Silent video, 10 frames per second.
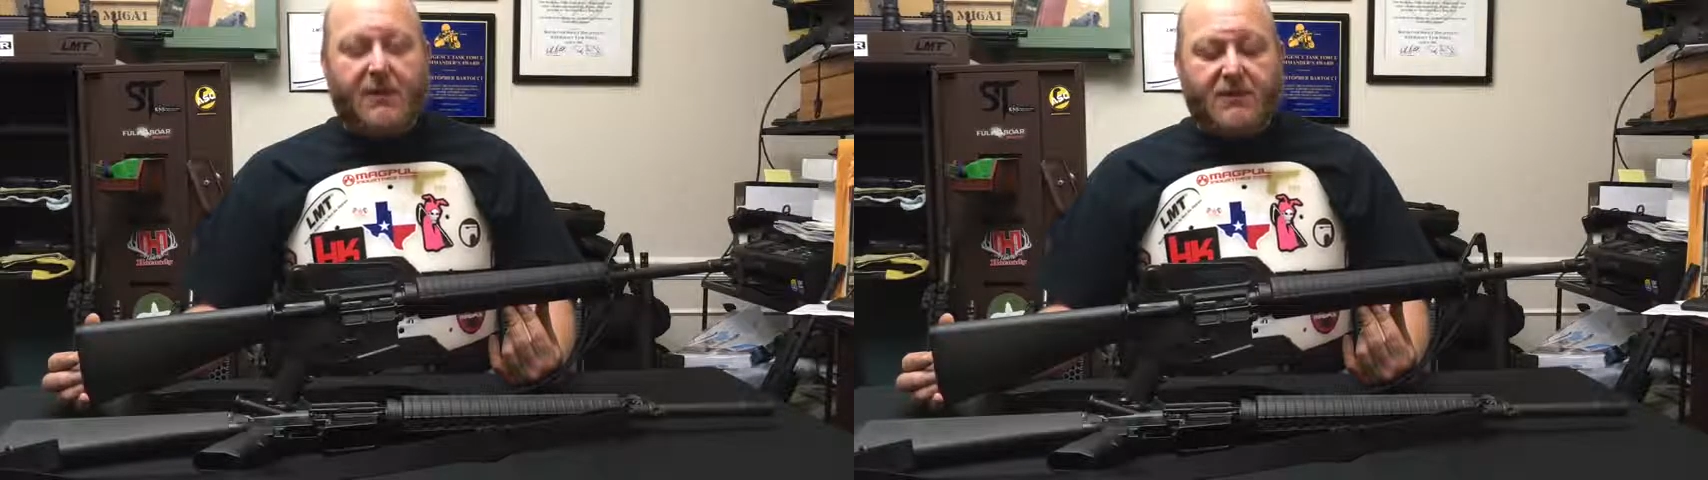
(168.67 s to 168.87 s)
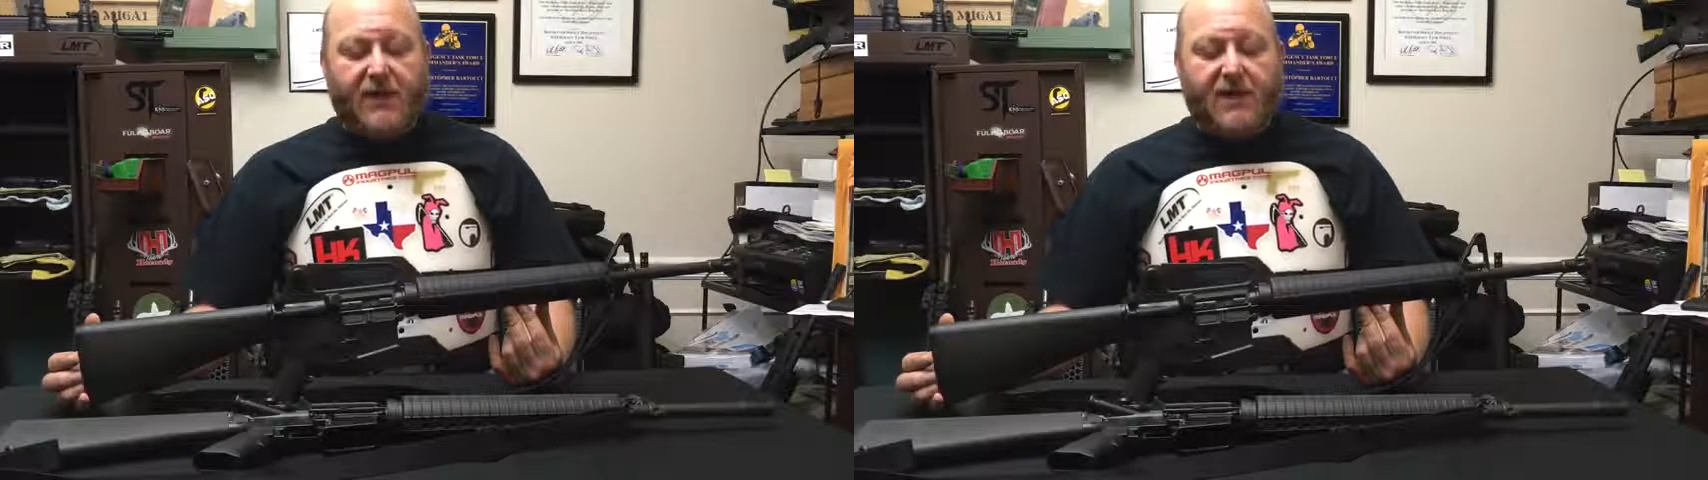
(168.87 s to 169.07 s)

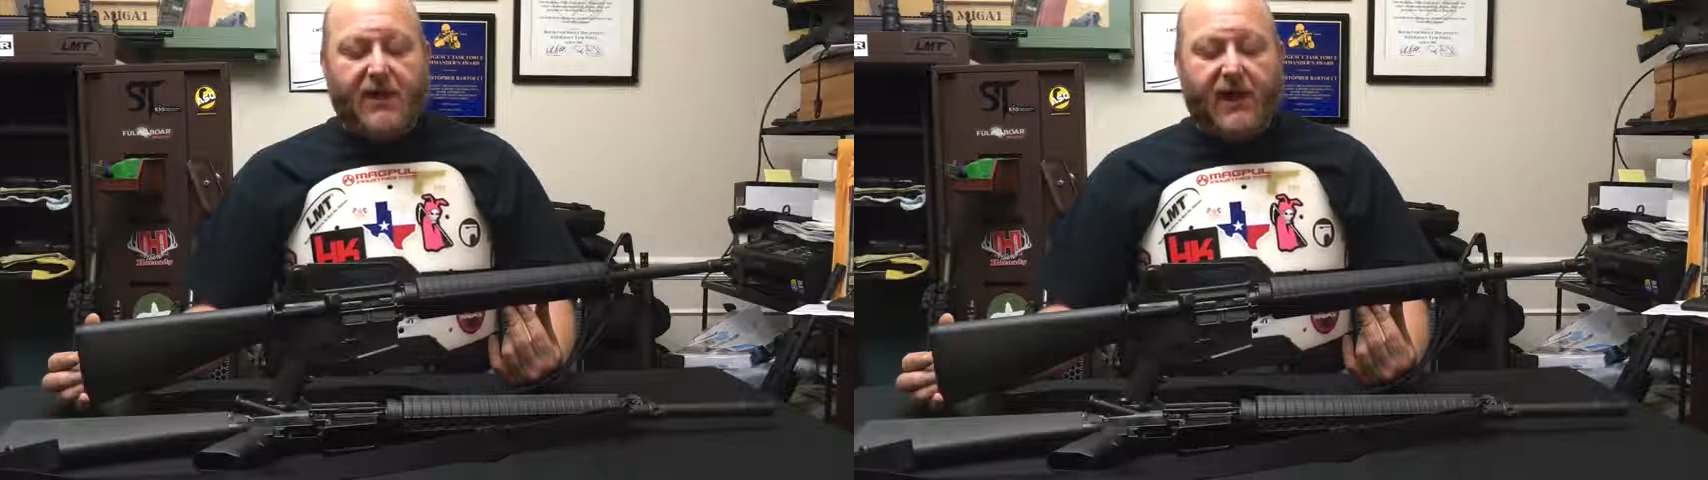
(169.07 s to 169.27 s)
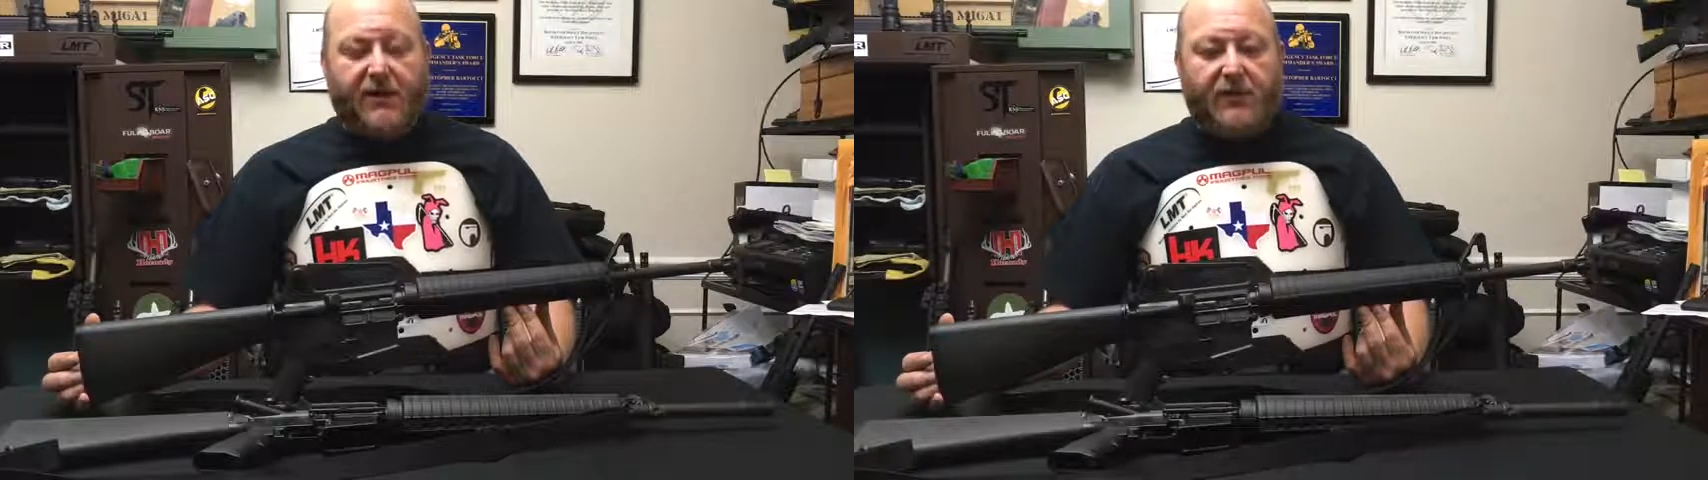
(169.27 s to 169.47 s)

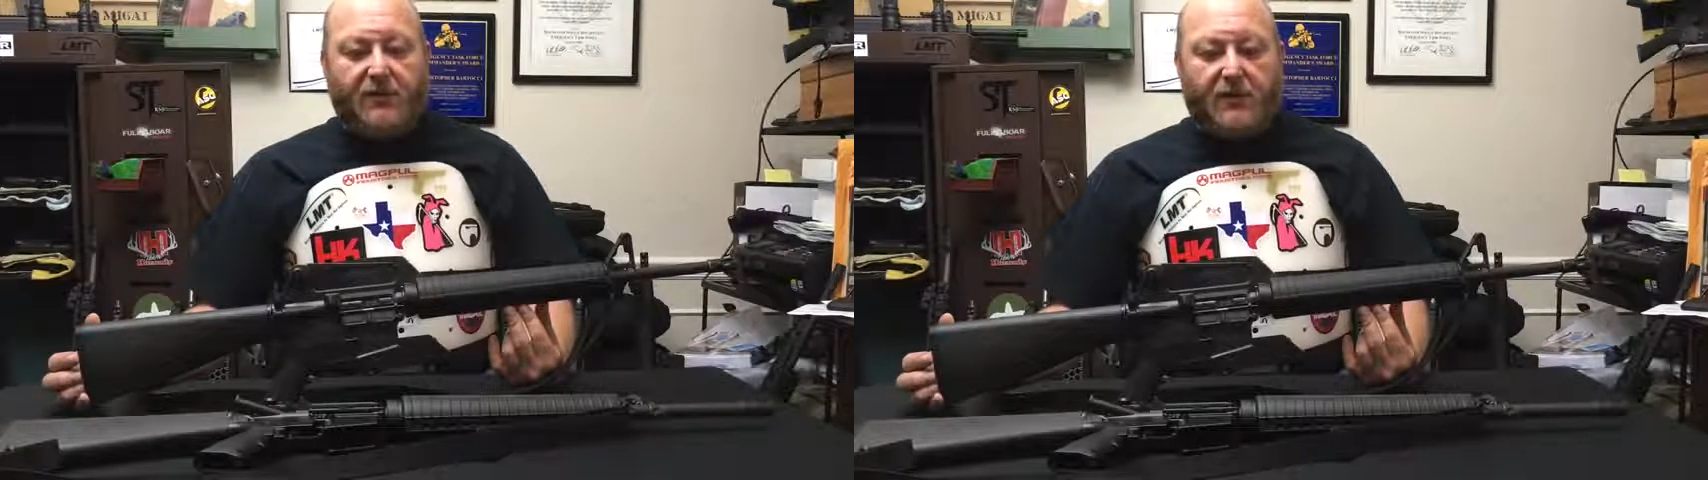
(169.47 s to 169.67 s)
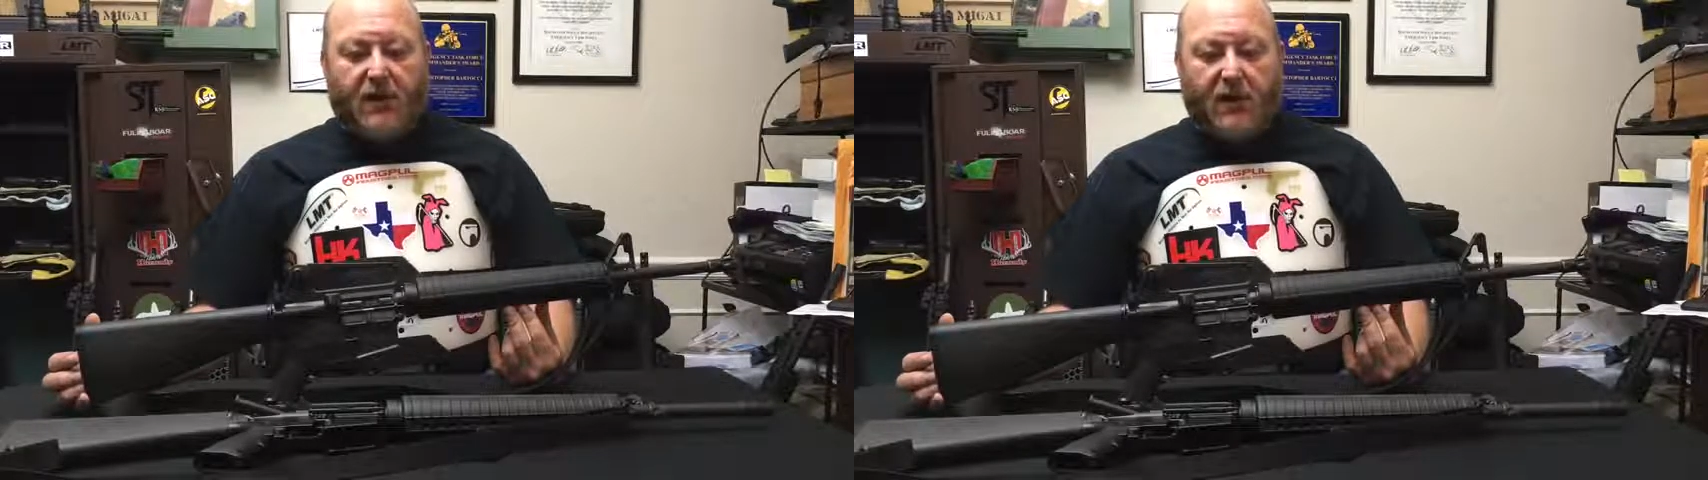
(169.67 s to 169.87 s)

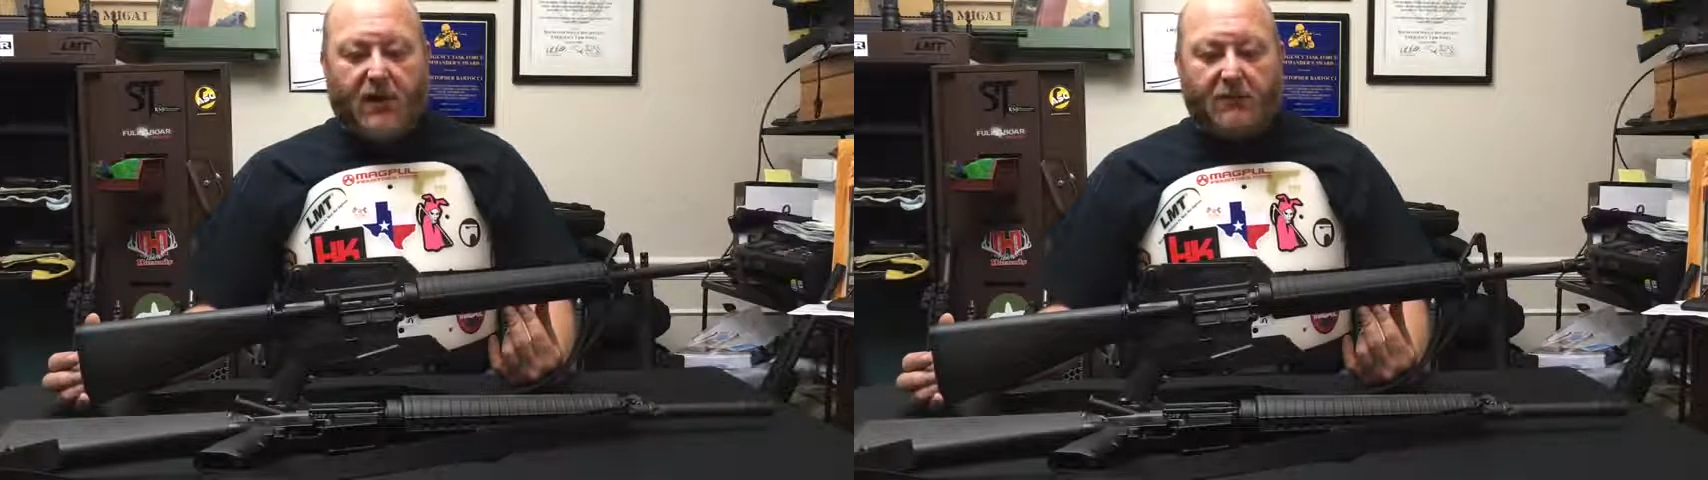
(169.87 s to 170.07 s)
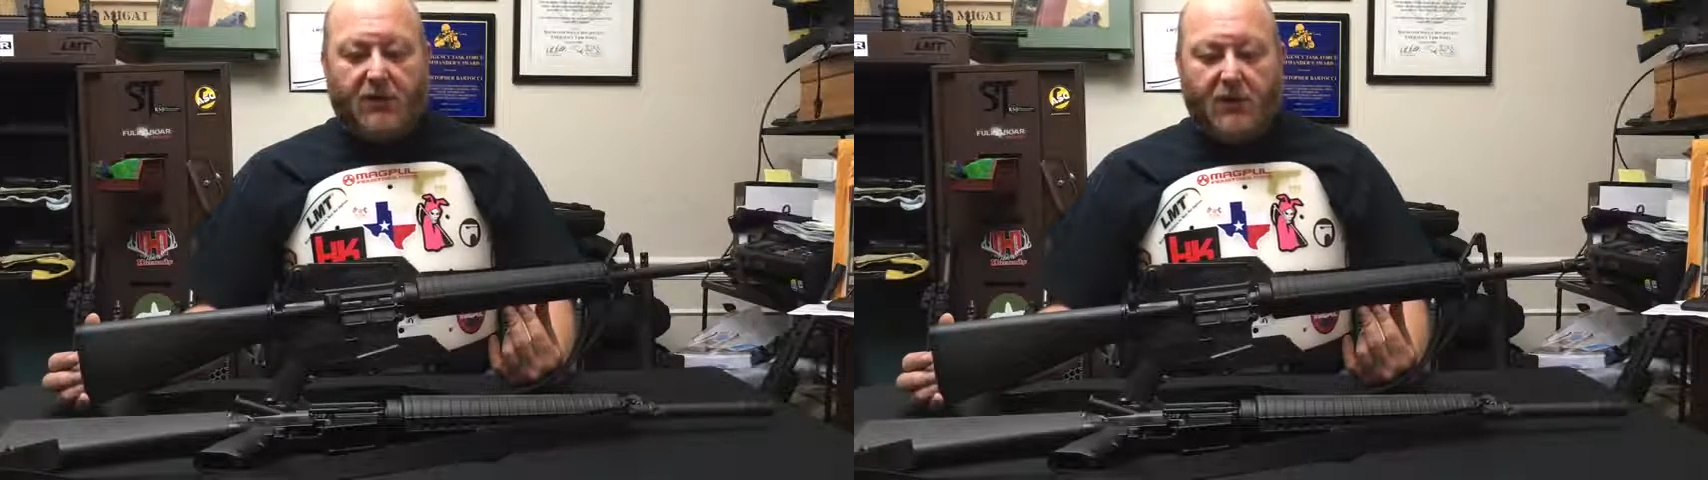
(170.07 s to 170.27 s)

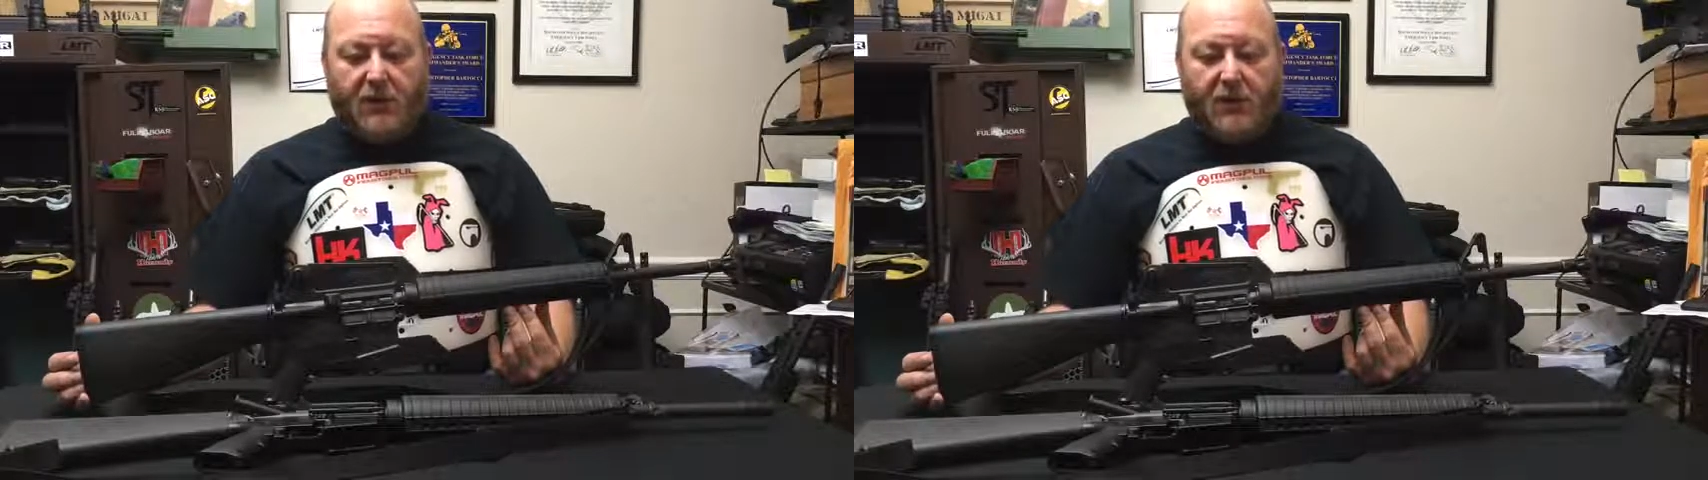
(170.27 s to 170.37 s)
M16A2